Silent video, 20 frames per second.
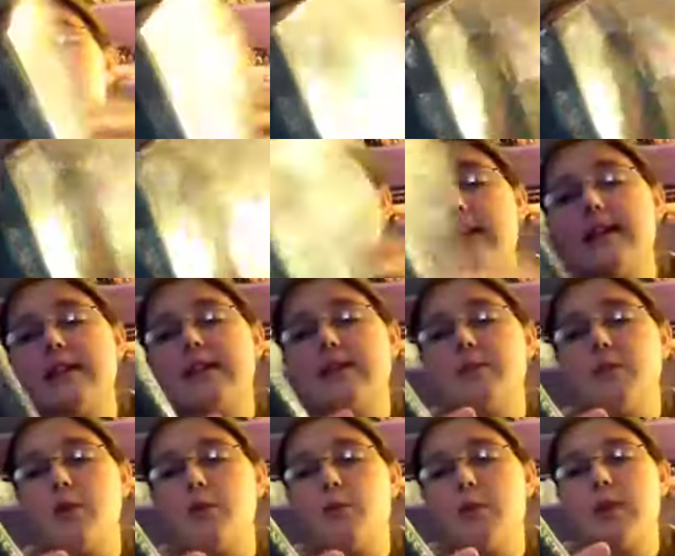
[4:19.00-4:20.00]
I really like this
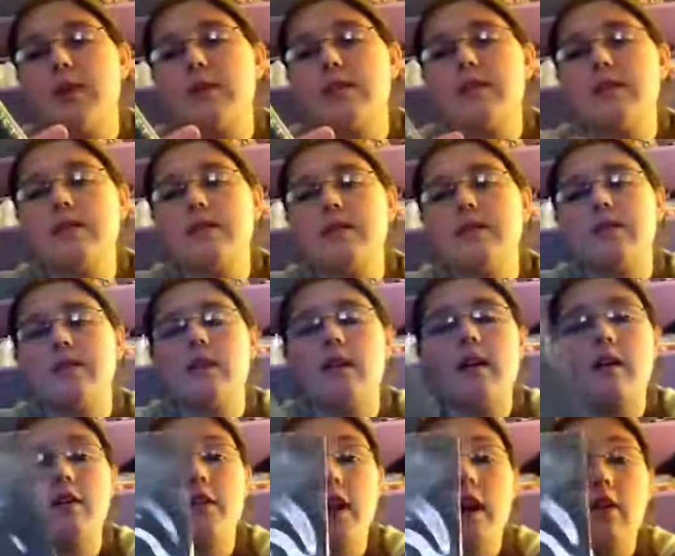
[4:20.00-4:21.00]
book because
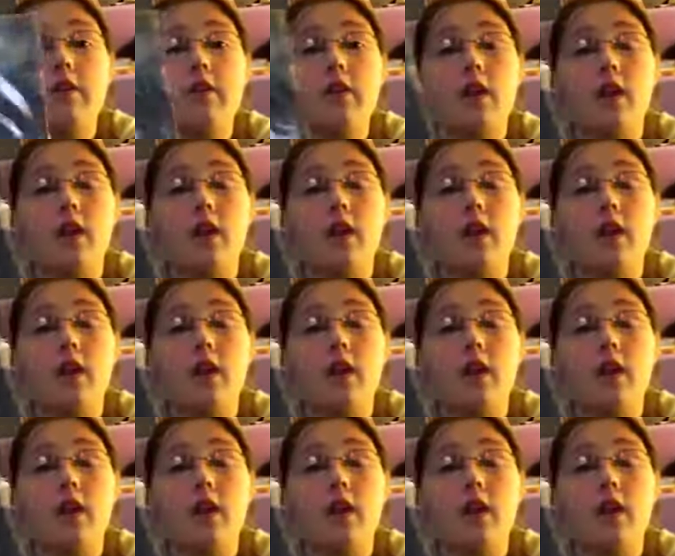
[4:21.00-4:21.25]
of the cover,